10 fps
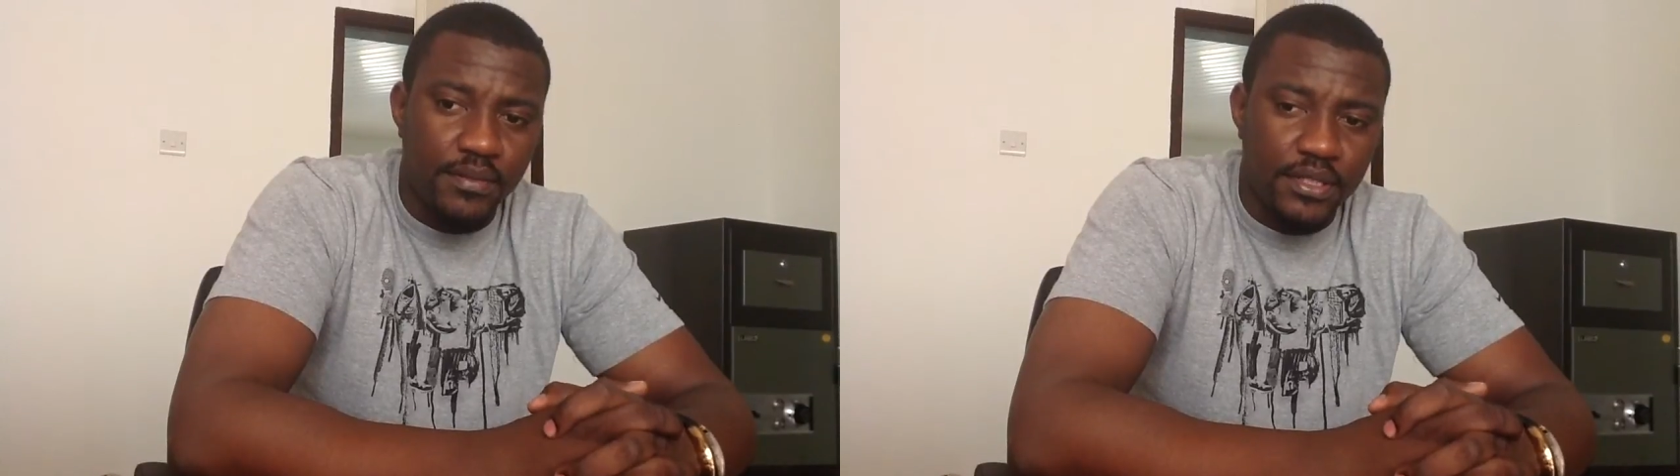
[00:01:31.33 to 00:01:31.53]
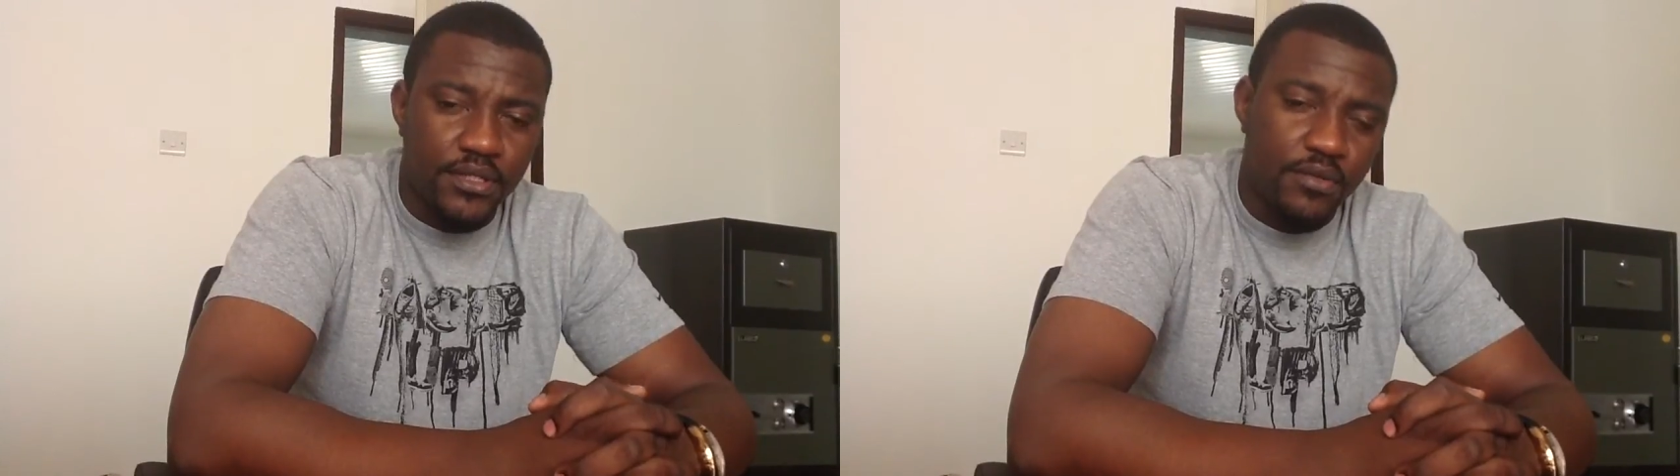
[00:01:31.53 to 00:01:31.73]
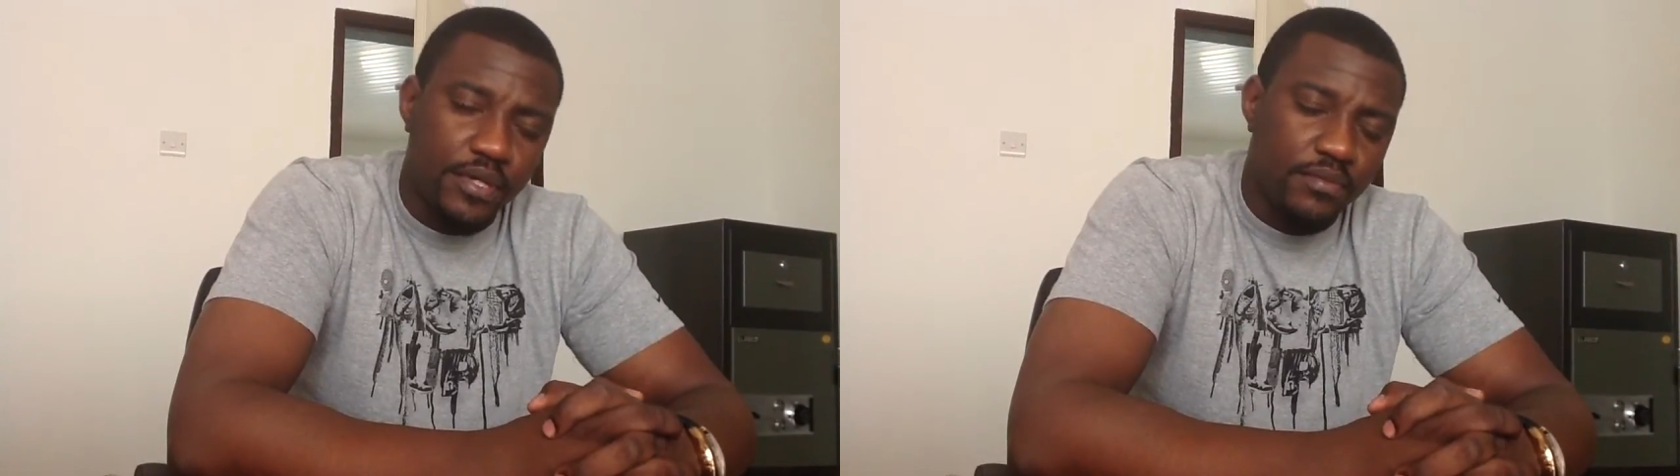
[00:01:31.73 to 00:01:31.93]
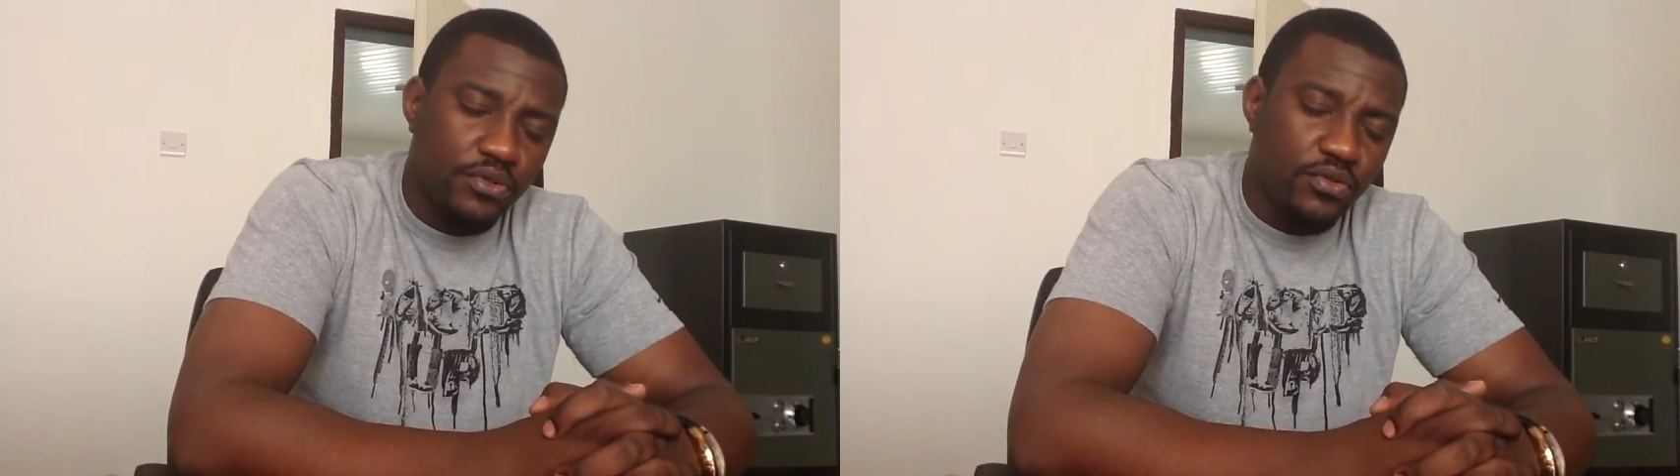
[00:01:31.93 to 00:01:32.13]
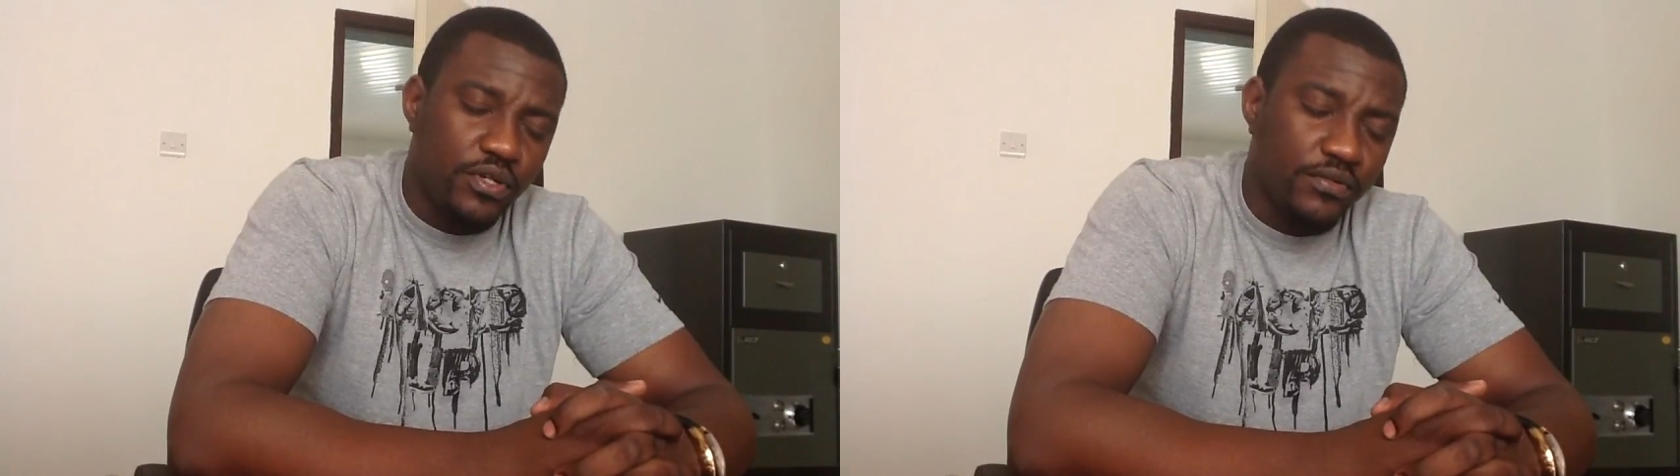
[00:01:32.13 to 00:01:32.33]
must commend
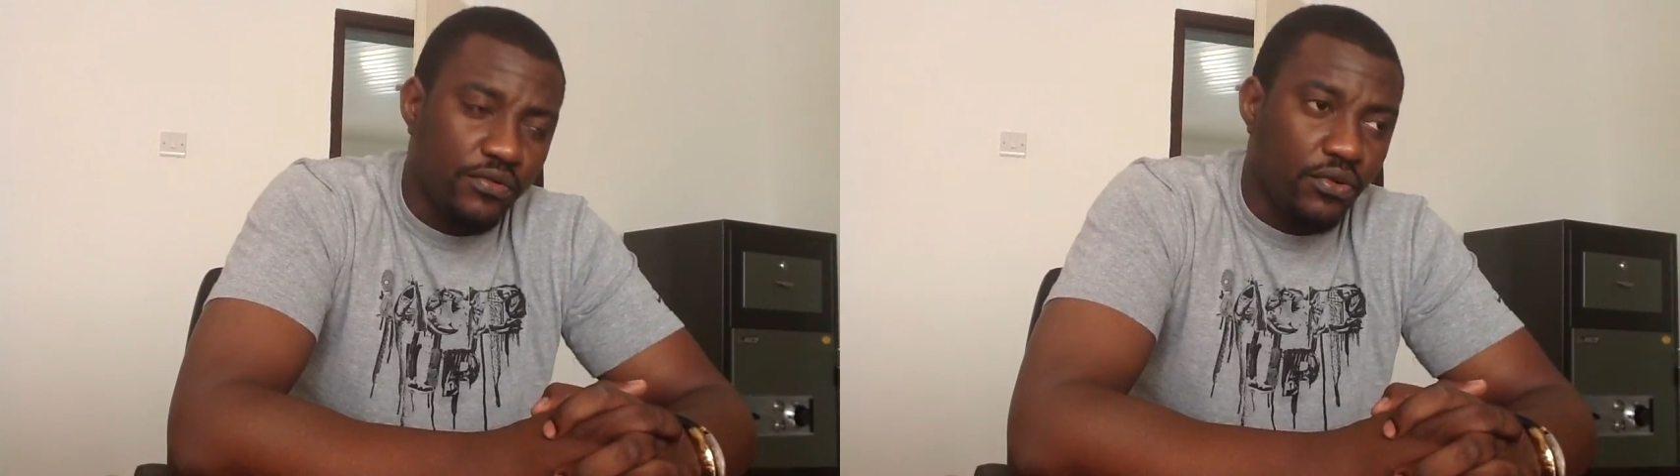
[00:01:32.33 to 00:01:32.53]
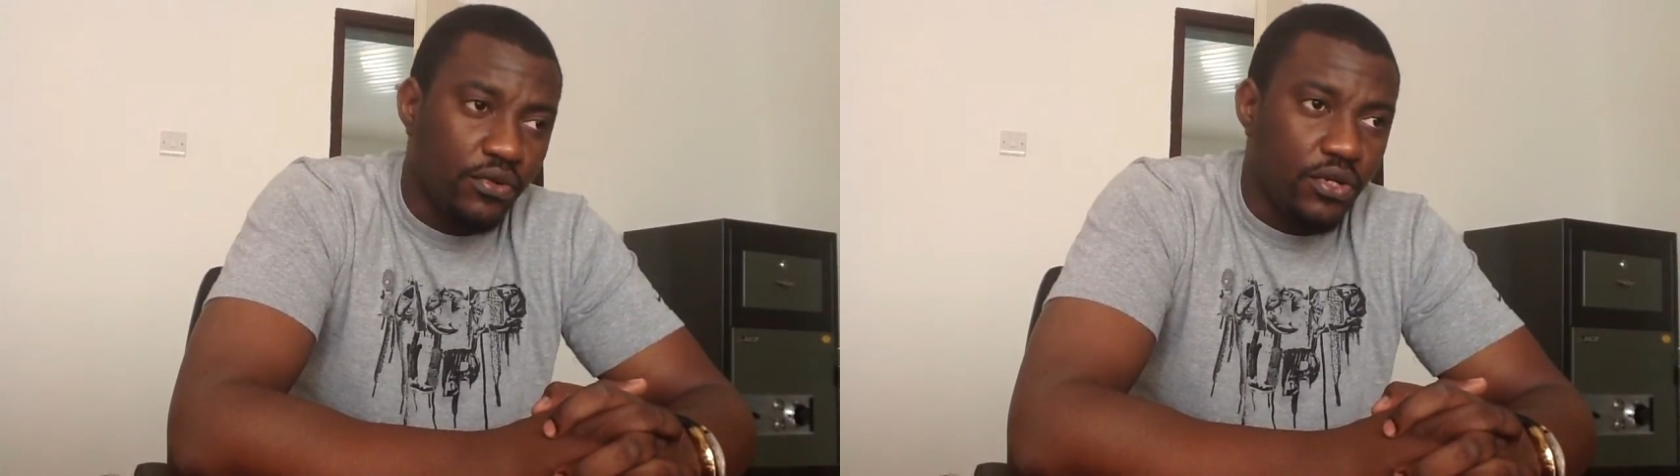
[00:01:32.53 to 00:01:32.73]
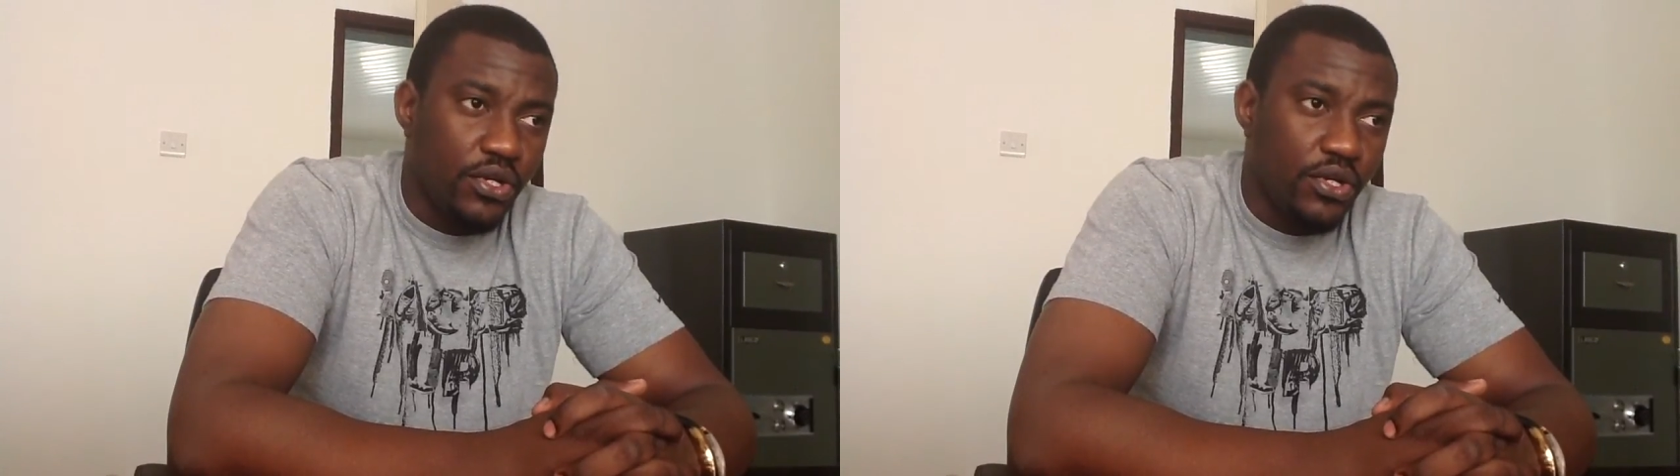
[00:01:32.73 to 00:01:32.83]
Blue Wave for